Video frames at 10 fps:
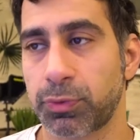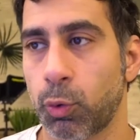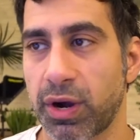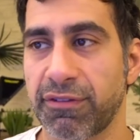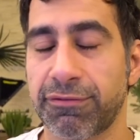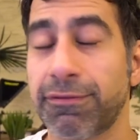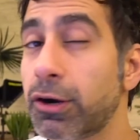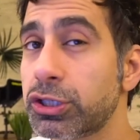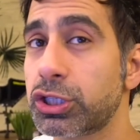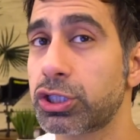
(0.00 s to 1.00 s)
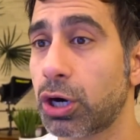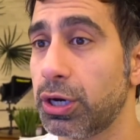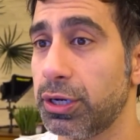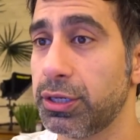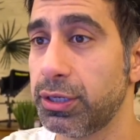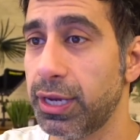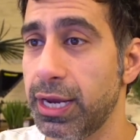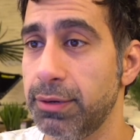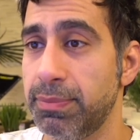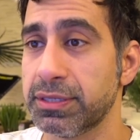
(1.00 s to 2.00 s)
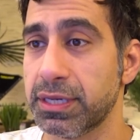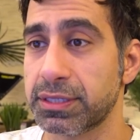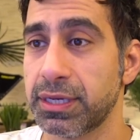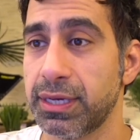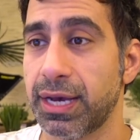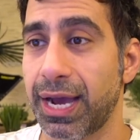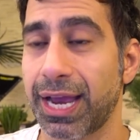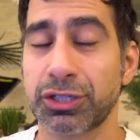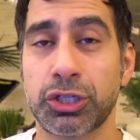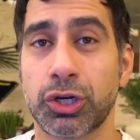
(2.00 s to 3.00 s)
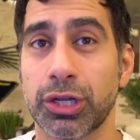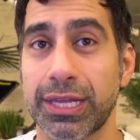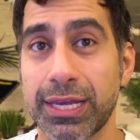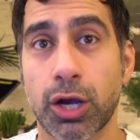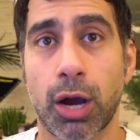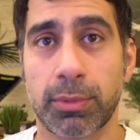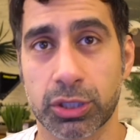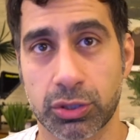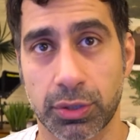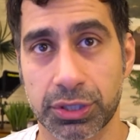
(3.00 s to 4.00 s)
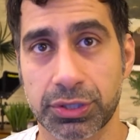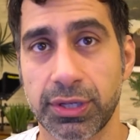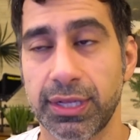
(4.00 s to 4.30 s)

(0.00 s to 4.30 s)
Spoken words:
When I first started in business, I actually started e-commerce stores.